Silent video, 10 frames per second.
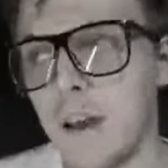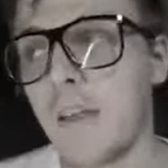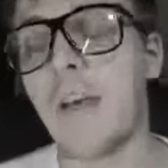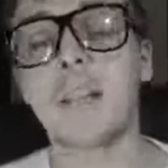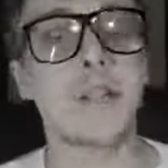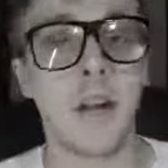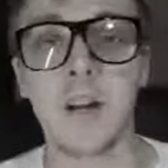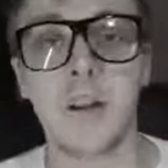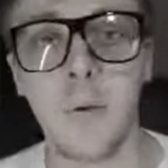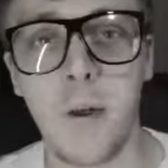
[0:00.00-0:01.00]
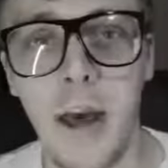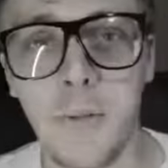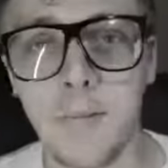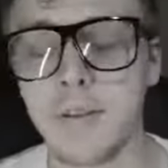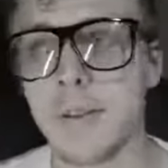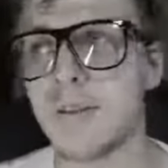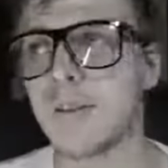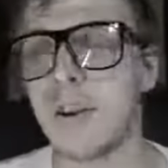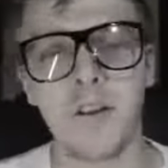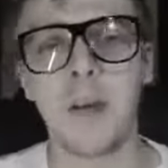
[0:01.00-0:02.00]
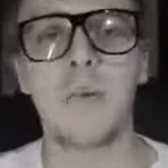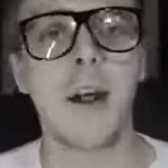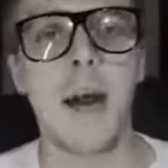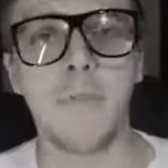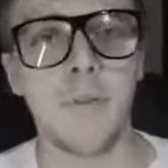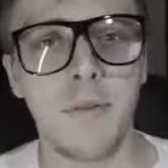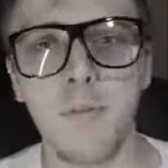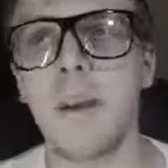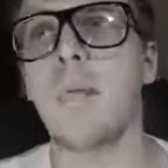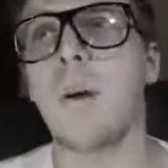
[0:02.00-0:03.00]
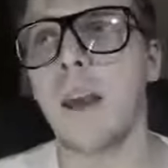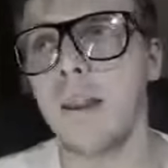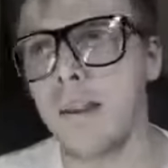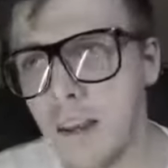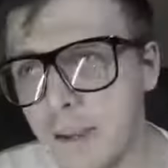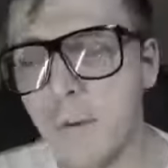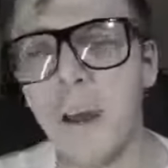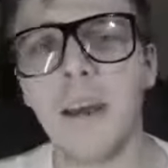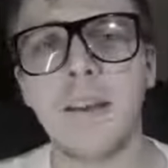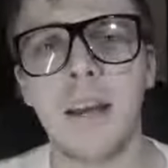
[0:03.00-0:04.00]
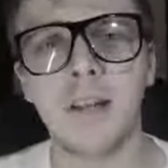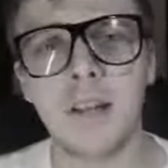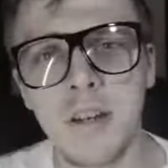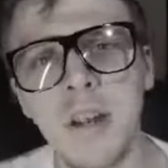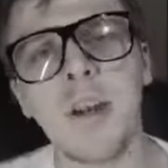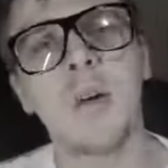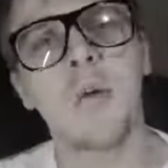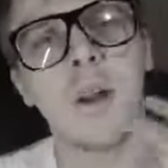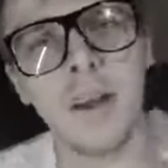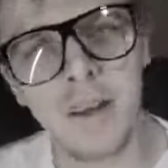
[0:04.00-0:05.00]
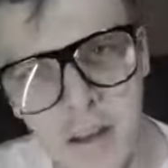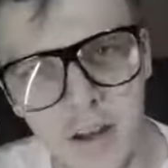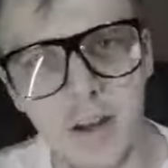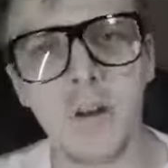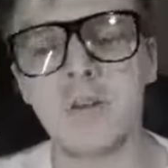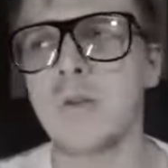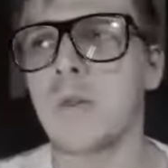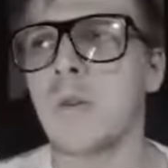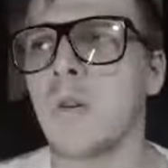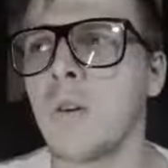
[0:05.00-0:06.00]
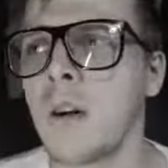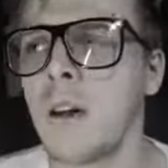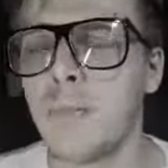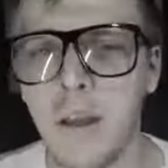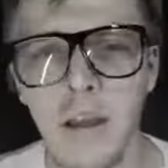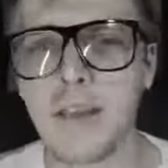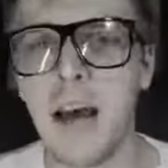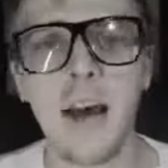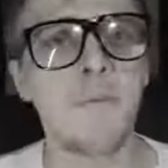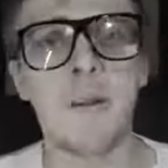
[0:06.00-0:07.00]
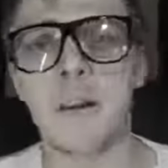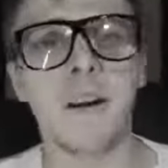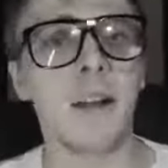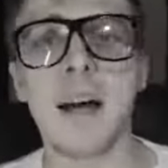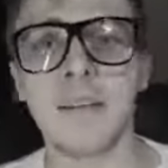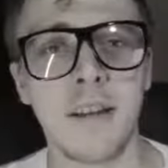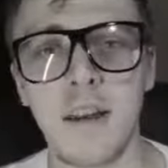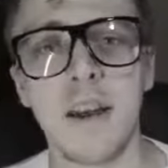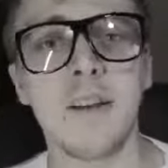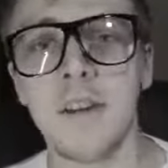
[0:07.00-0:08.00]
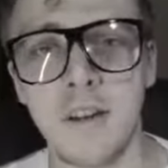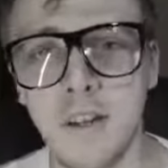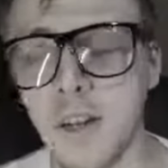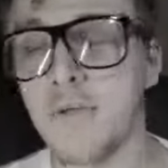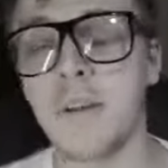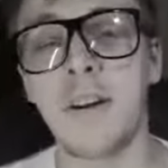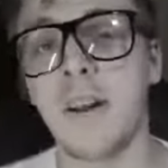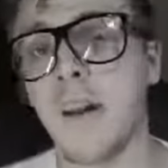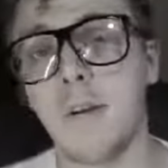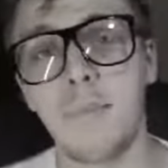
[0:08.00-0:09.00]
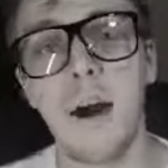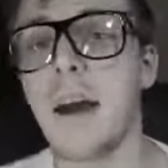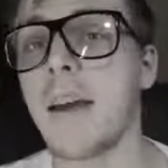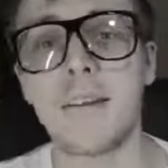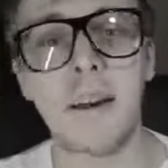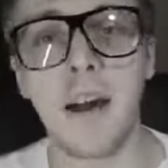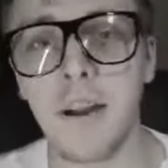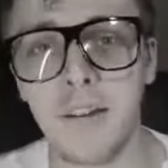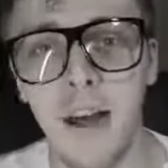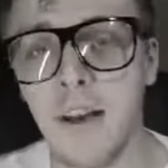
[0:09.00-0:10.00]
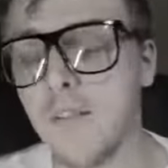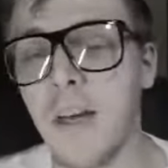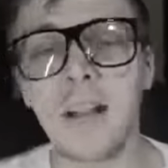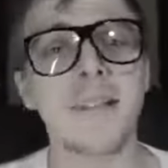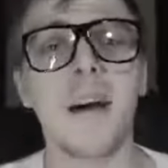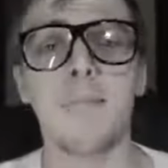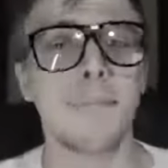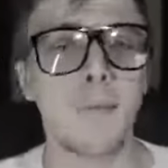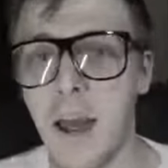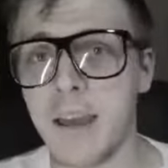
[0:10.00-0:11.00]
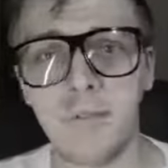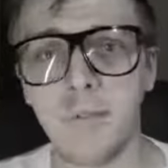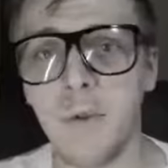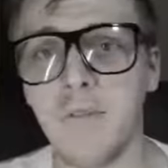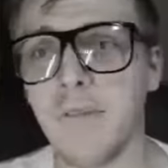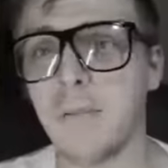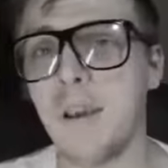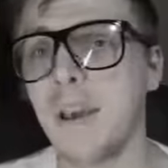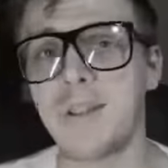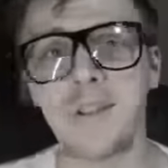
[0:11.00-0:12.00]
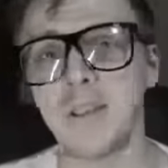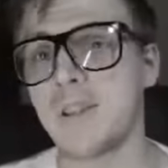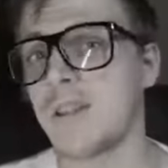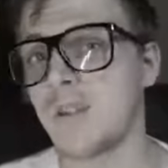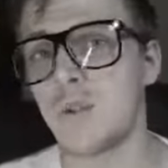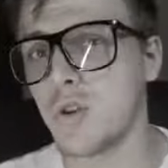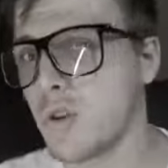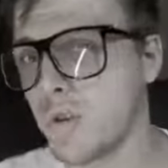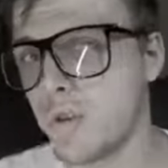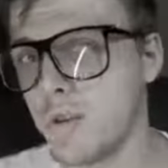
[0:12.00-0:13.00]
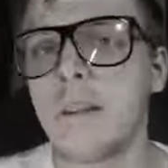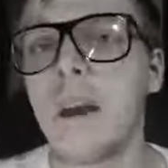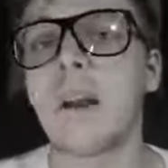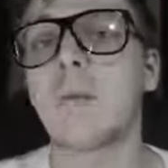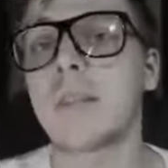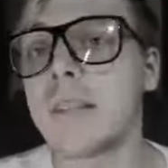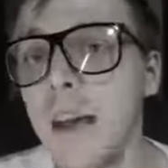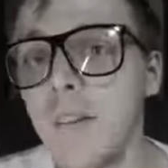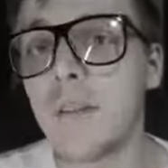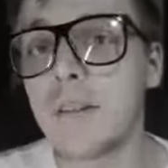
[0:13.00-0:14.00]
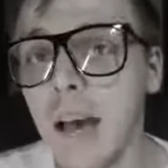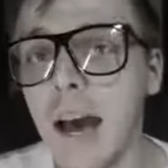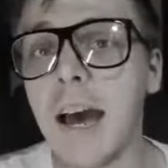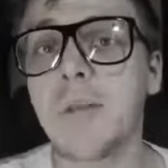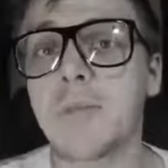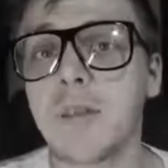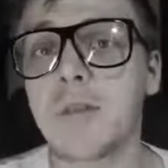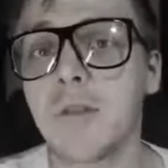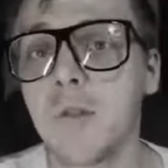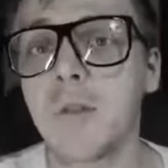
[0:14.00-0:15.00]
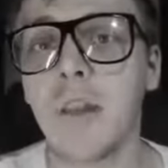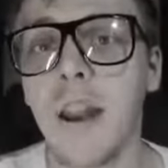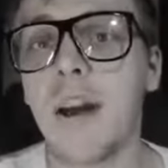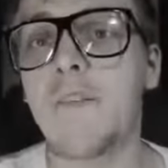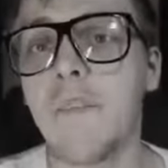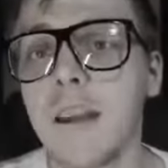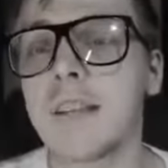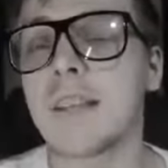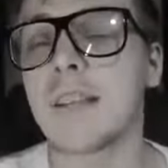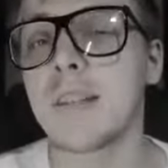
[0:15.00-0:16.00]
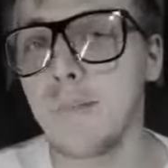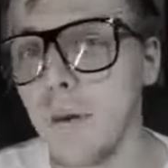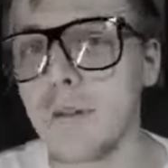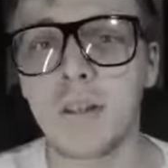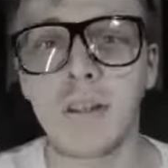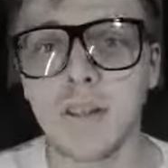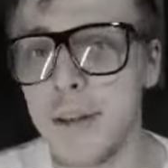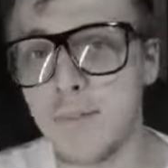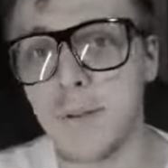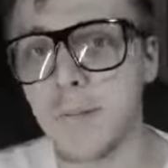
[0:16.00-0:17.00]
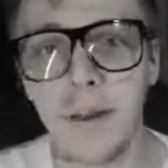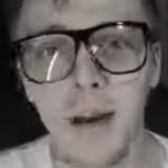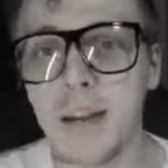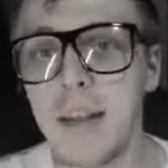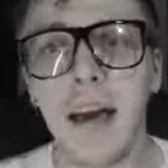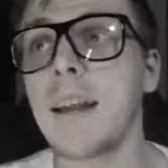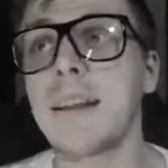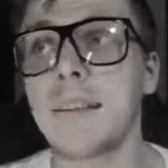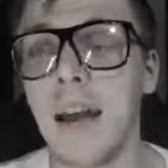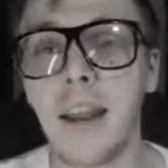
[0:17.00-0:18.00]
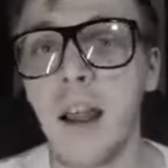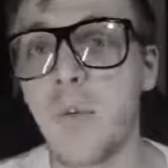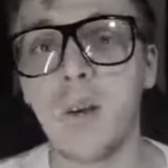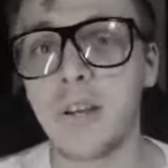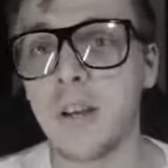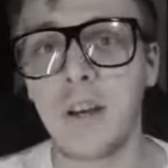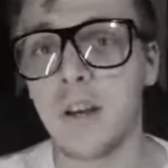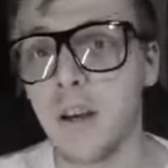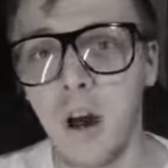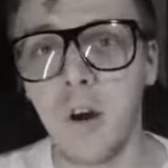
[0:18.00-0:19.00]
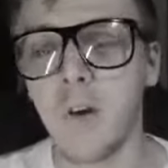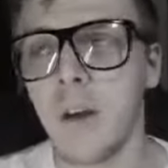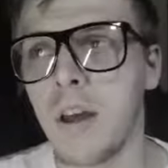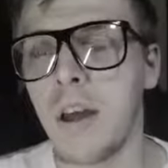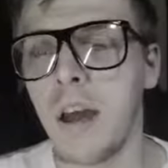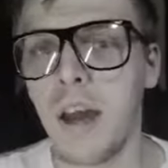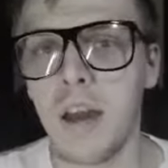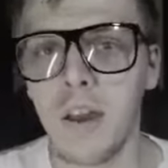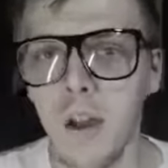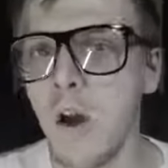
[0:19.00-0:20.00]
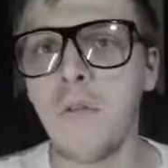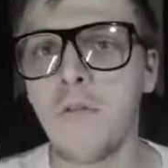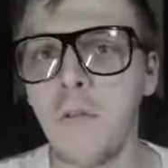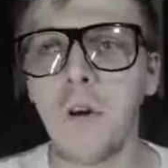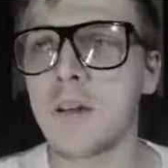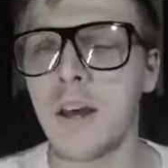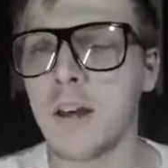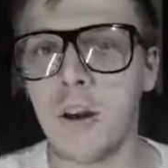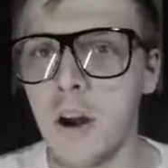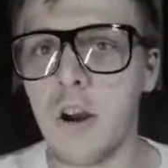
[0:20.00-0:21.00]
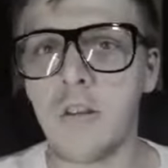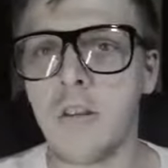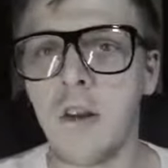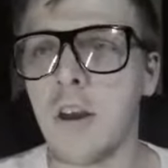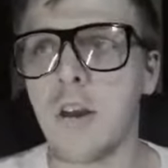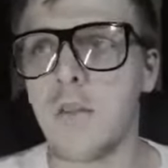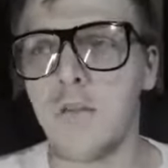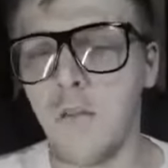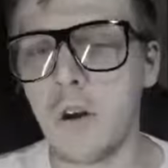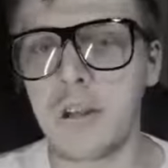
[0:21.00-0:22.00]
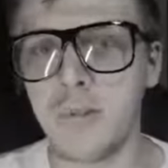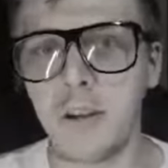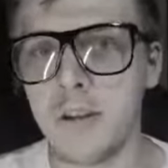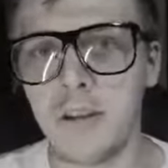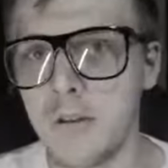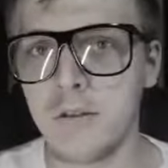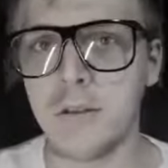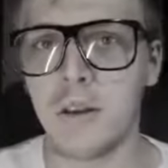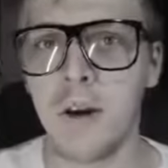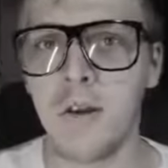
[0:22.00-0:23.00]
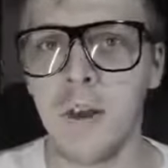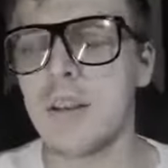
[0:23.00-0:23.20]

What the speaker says: And that's generally what happens. It's certainly what happened with me when I did pay attention, when I did go to school, because I've been a classic underachiever my entire life. And that's not a bragging point for me, it's just the truth. There were several times in school that I faced expulsion simply because I decided I wasn't gonna go, and no force on earth could force me to do so.